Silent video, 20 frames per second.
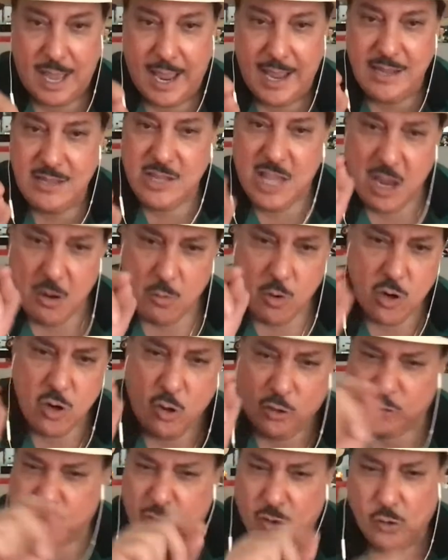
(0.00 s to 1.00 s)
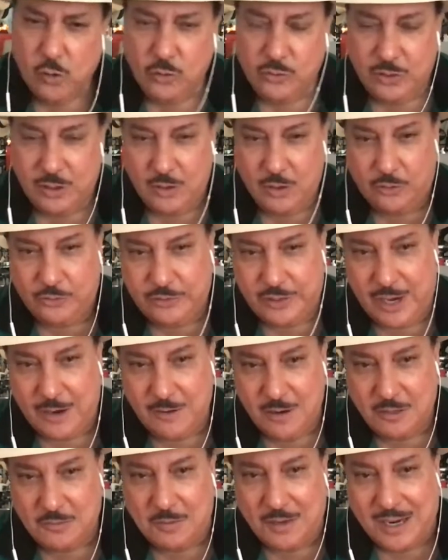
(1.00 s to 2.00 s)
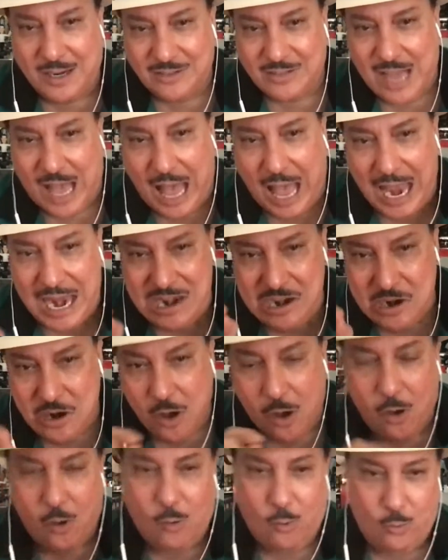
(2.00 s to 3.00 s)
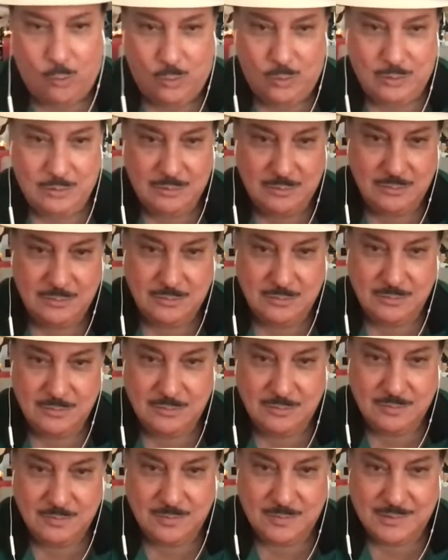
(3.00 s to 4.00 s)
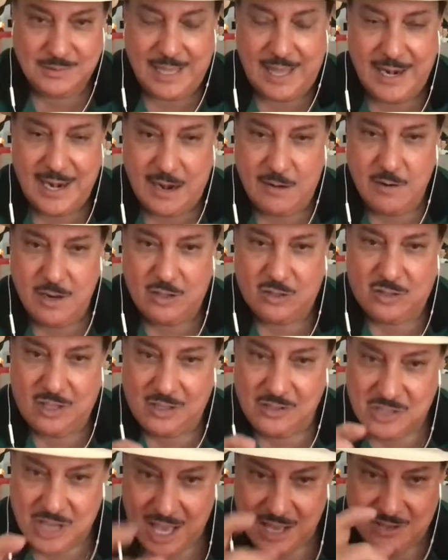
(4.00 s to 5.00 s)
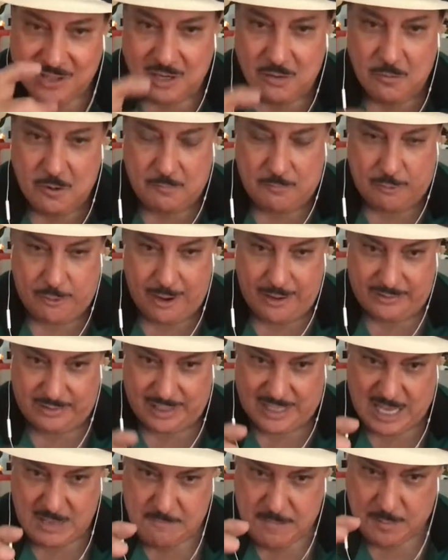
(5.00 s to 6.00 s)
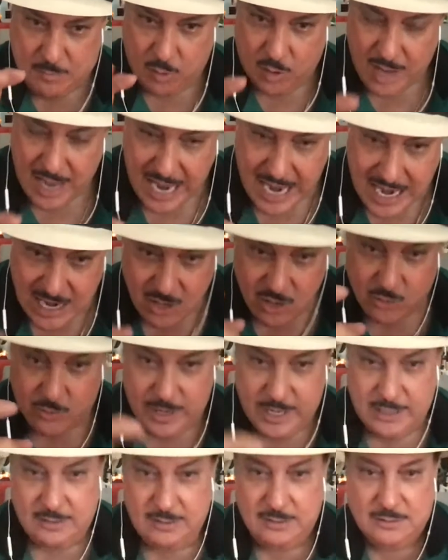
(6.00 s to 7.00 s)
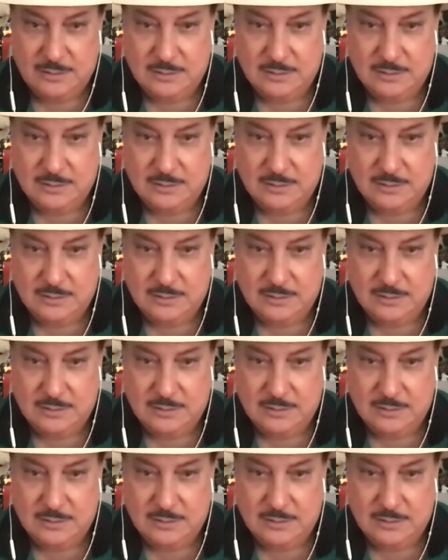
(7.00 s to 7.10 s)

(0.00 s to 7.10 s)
And there were no schools in those areas, because I know that area is intentionally repressed to keep people ignorant